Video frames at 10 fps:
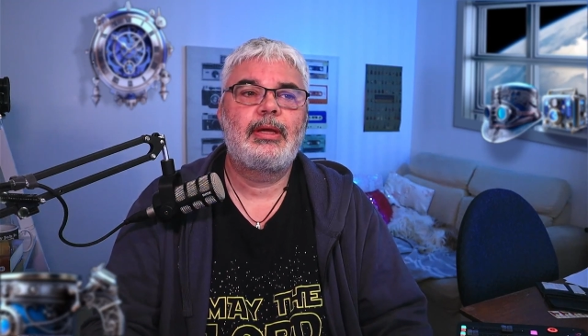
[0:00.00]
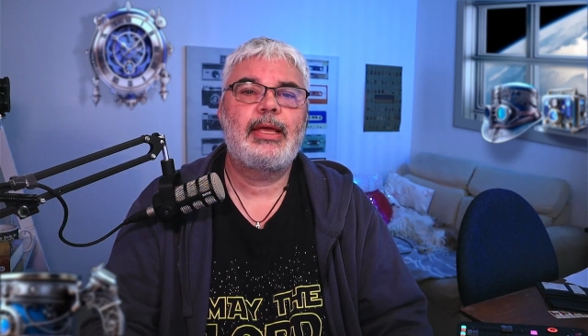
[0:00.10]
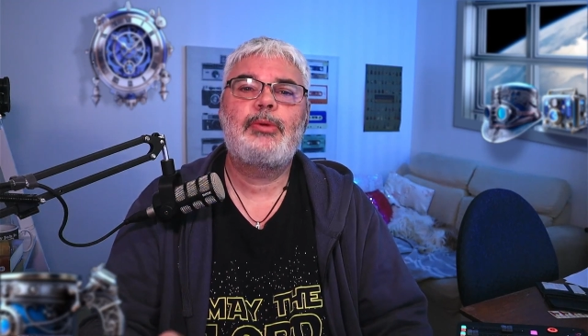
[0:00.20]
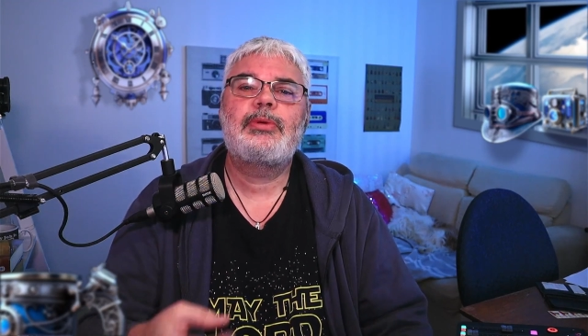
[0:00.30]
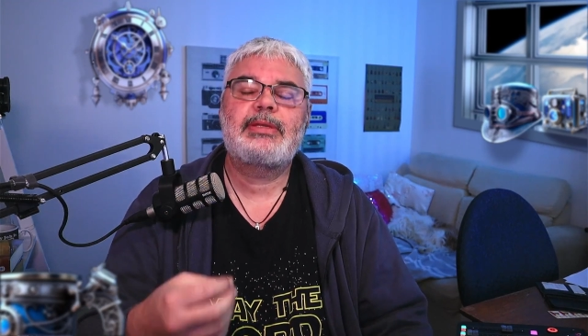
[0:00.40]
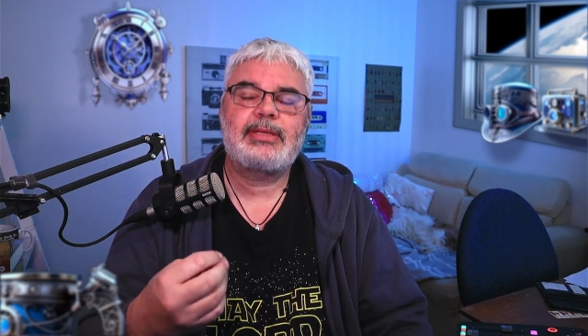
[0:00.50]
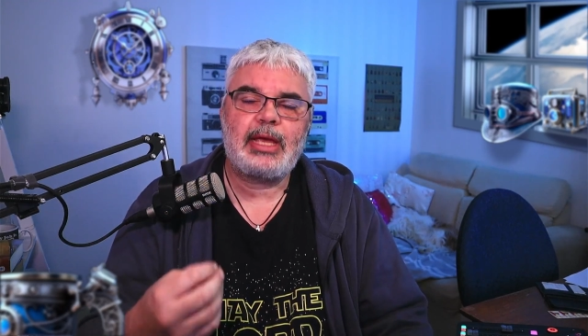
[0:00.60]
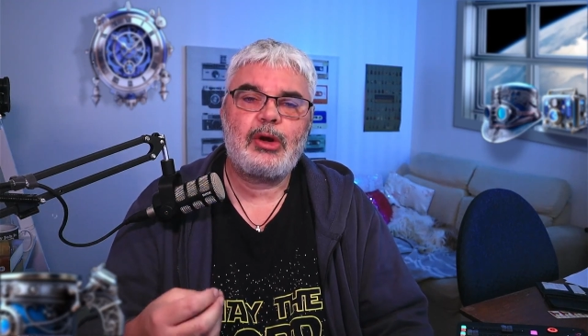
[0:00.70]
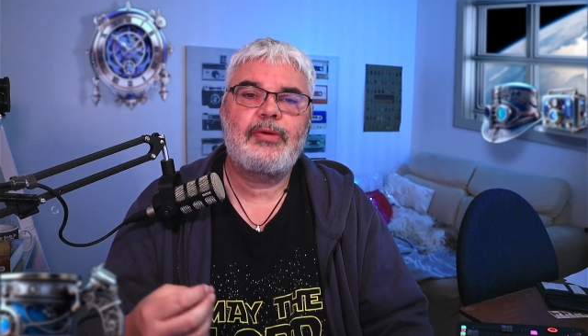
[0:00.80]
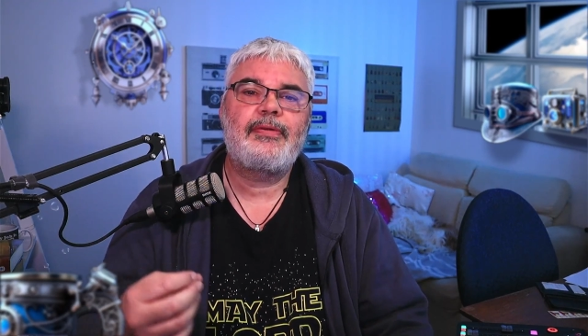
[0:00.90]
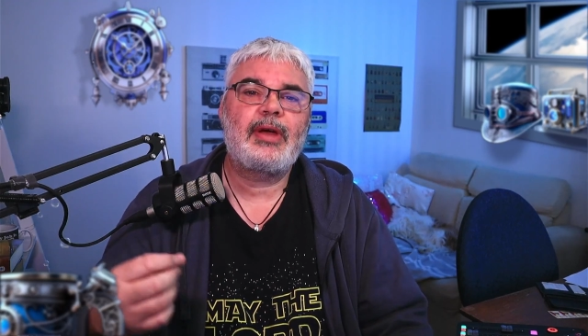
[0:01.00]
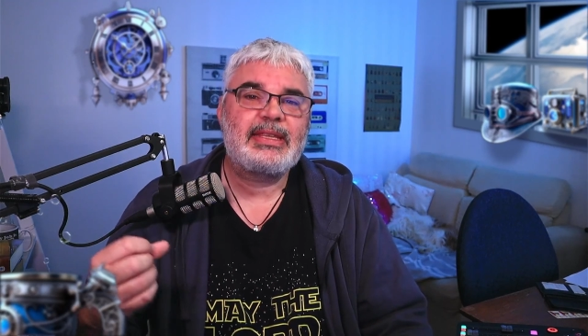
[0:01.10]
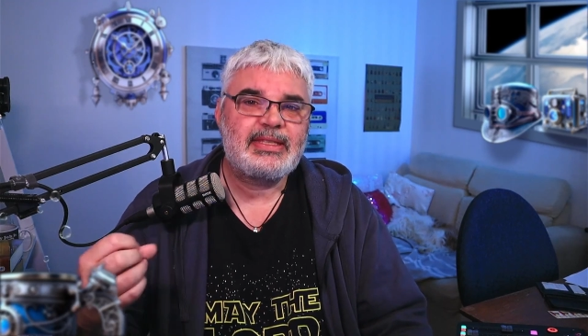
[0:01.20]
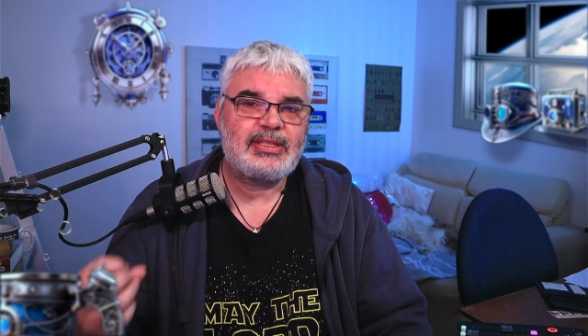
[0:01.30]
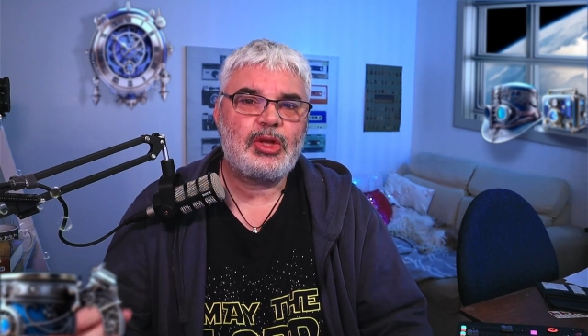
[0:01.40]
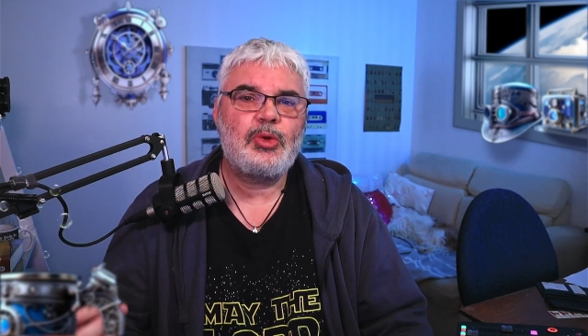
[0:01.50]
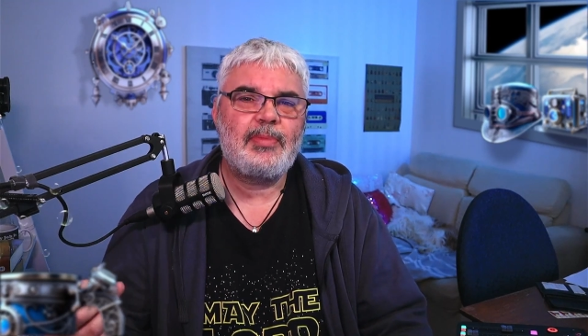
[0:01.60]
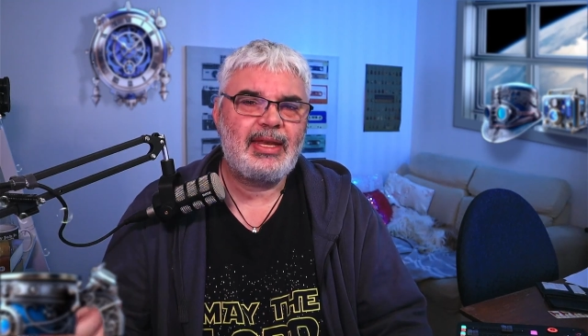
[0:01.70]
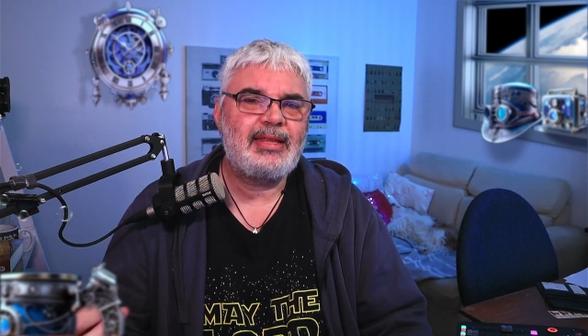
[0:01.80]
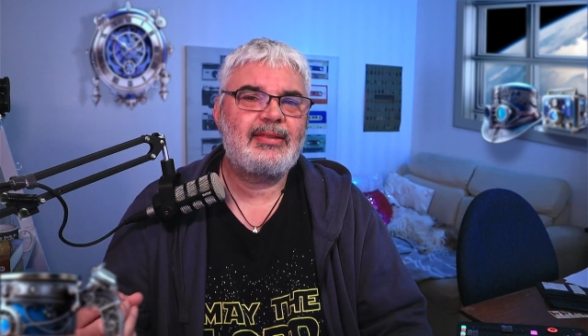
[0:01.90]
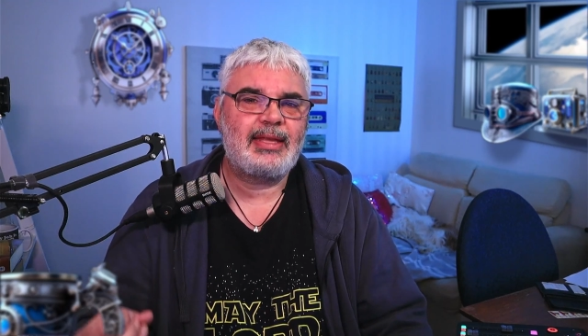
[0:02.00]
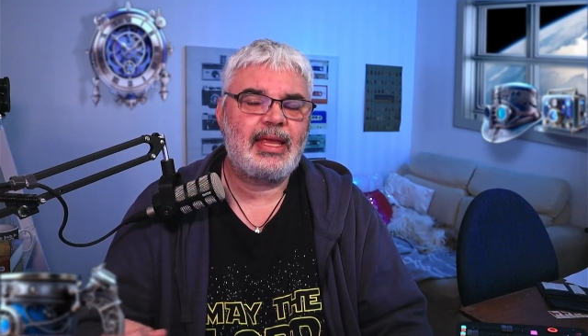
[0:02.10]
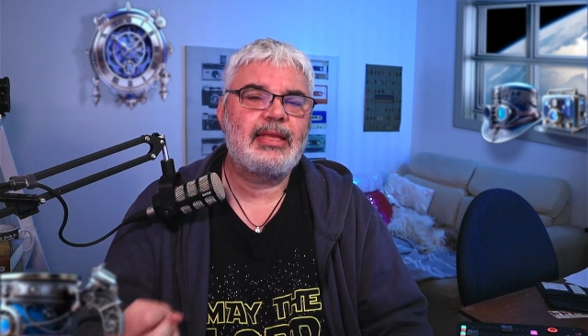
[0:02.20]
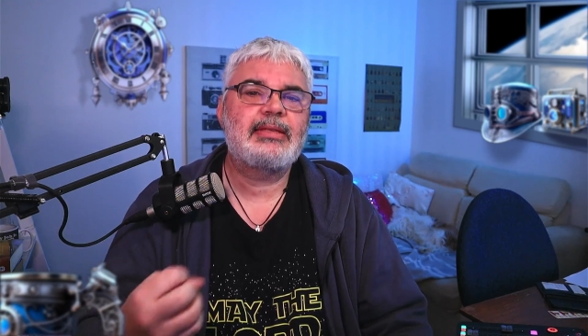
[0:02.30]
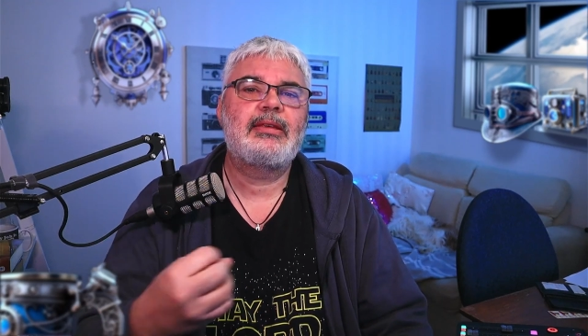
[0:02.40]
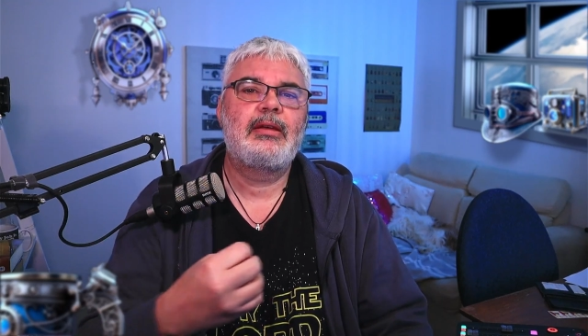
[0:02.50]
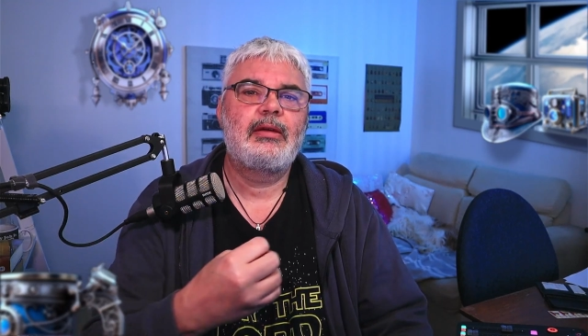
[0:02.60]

He would sacrifice so many things